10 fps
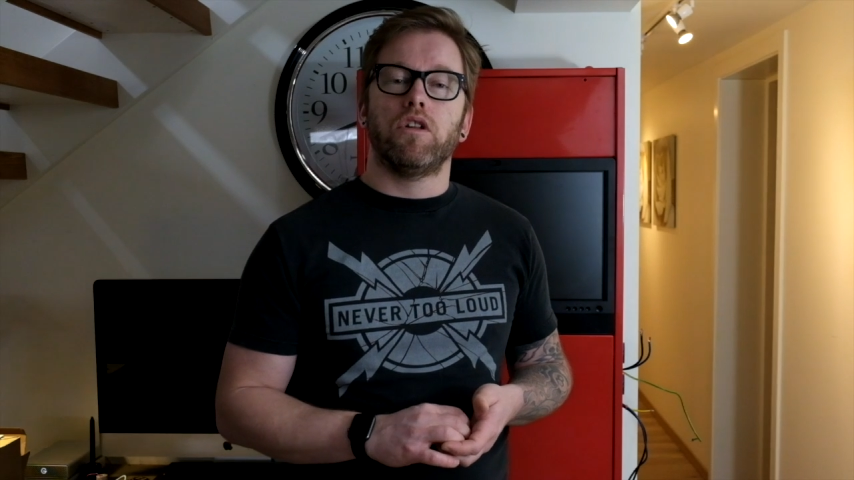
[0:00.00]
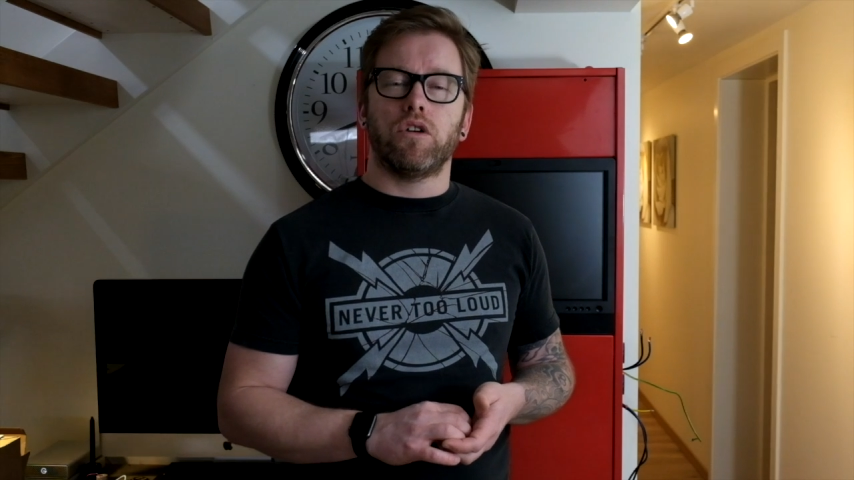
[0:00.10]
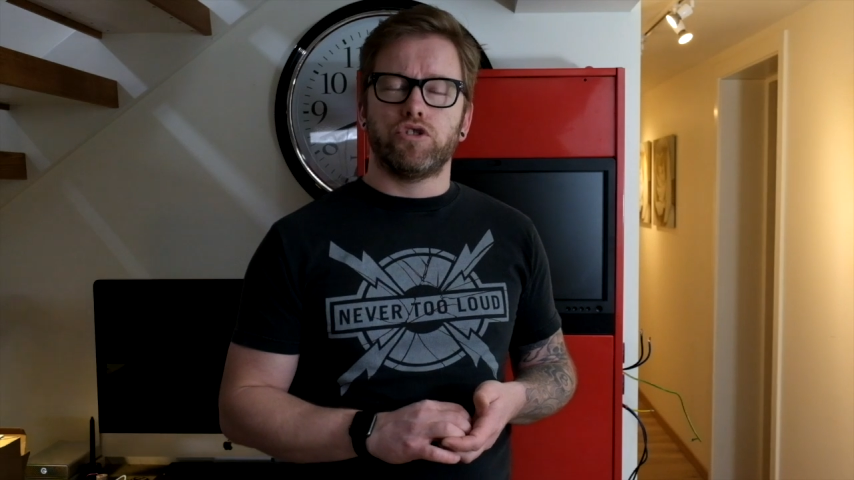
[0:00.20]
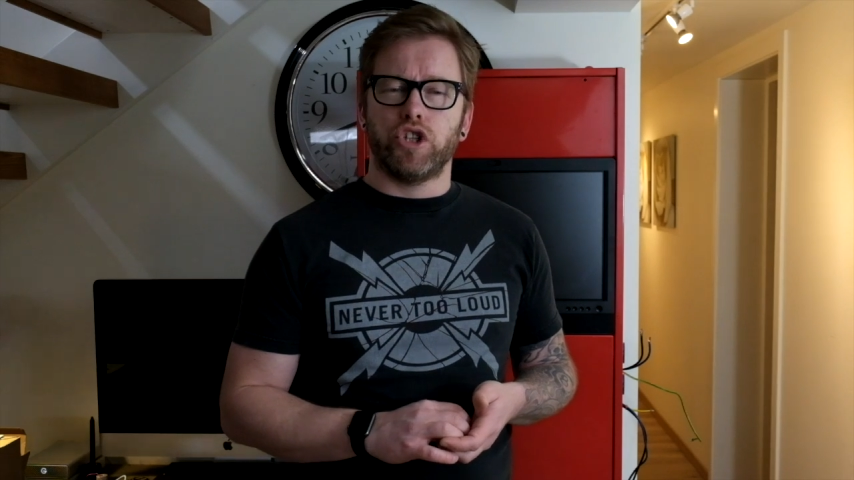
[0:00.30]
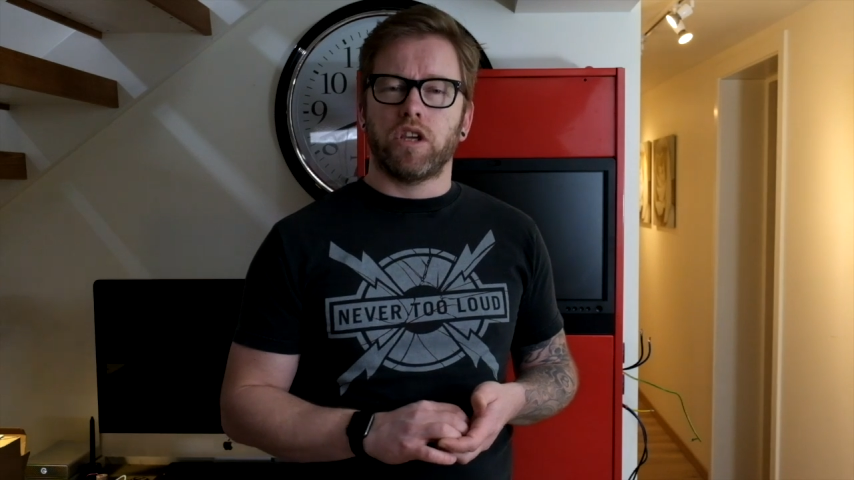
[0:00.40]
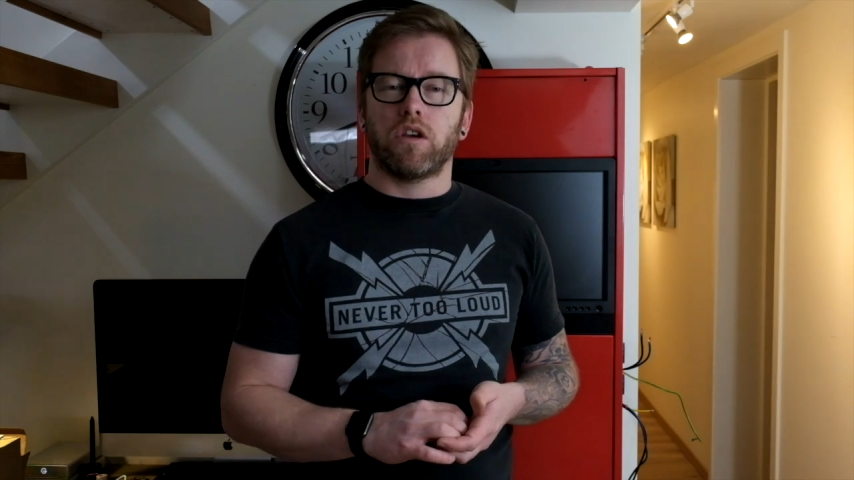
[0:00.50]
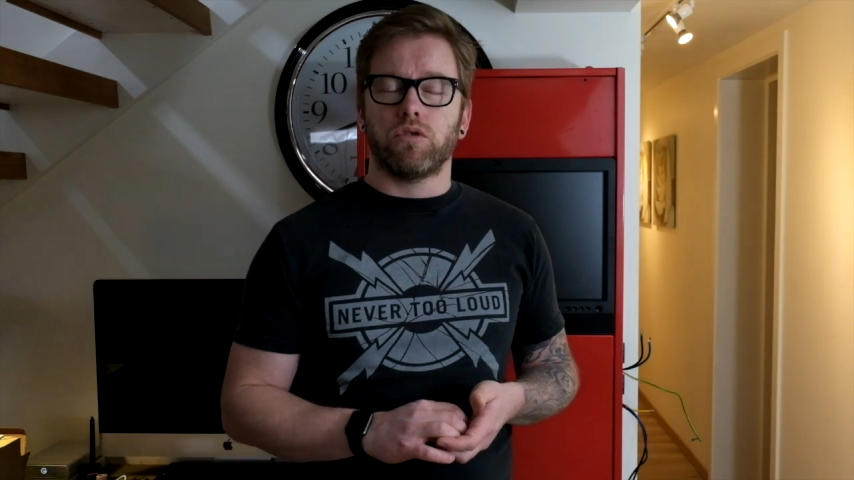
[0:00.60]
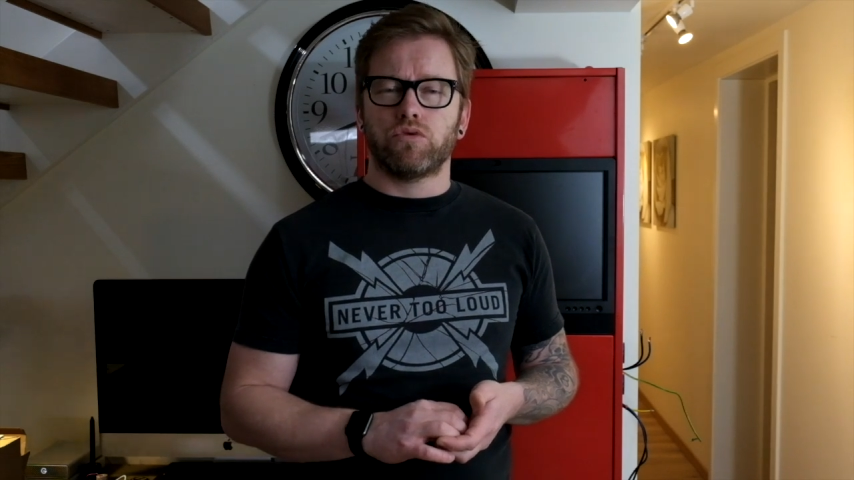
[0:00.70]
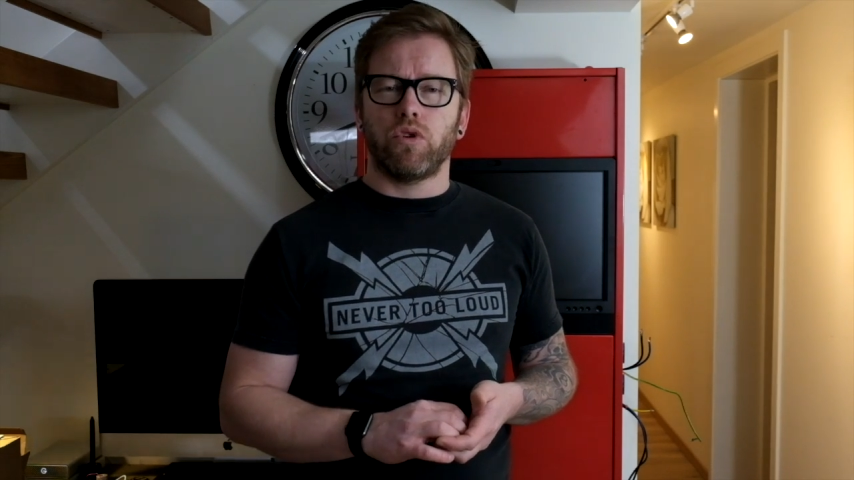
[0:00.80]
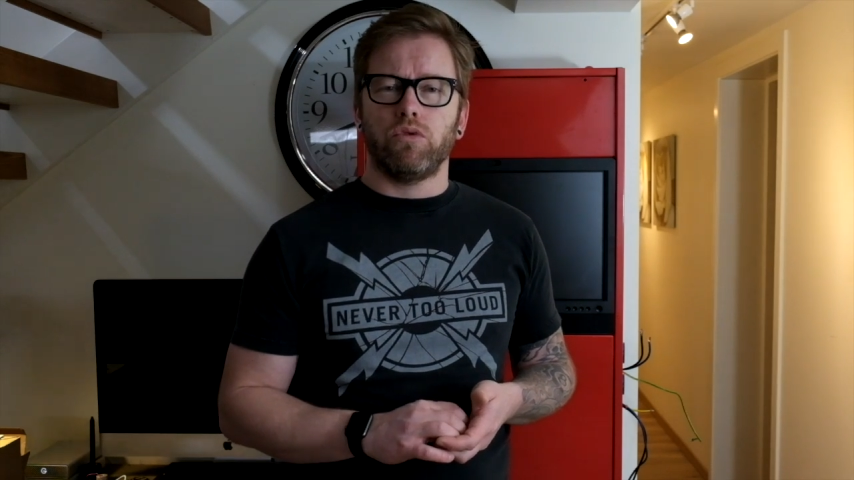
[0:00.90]
logic
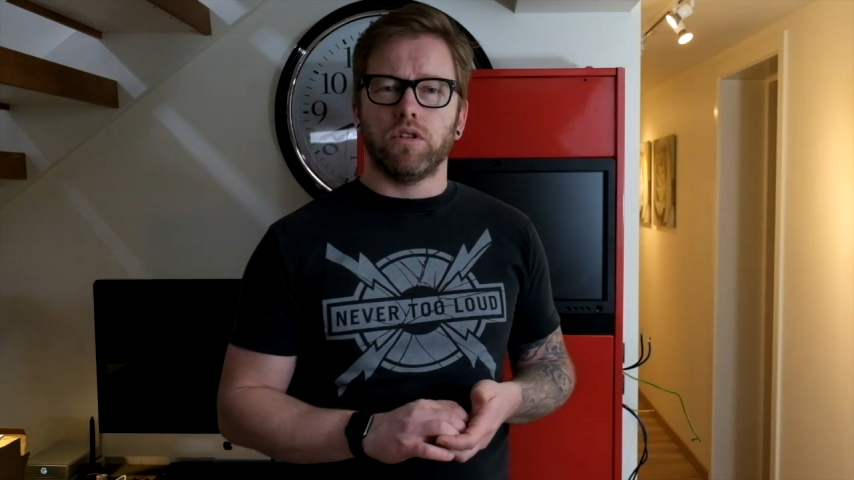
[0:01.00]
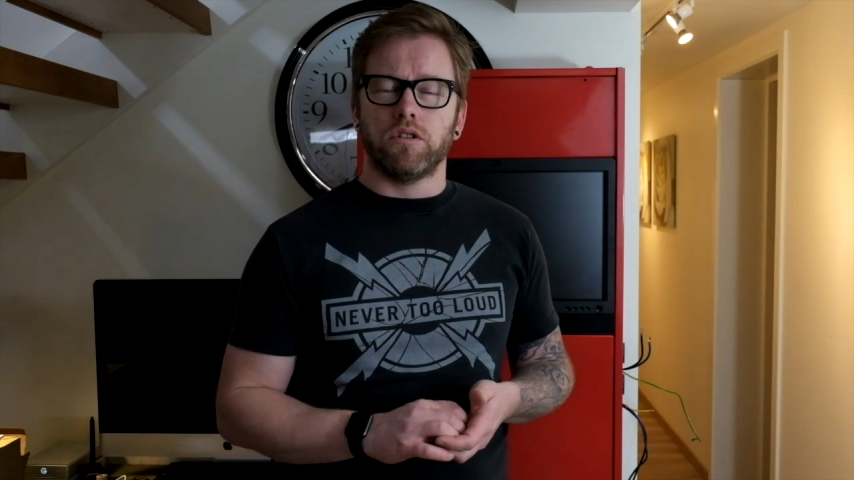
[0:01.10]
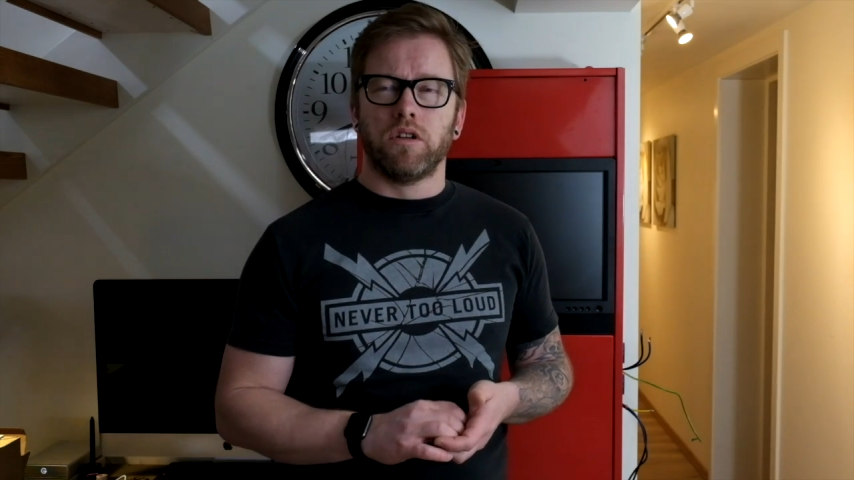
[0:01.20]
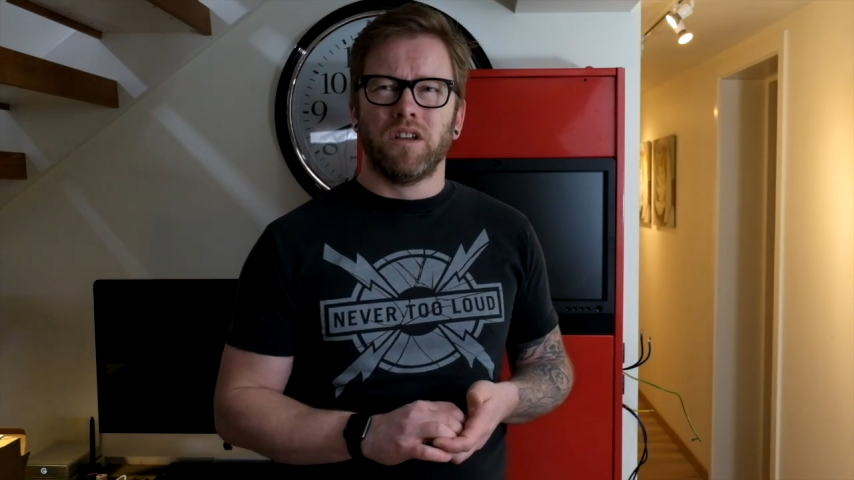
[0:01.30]
controller.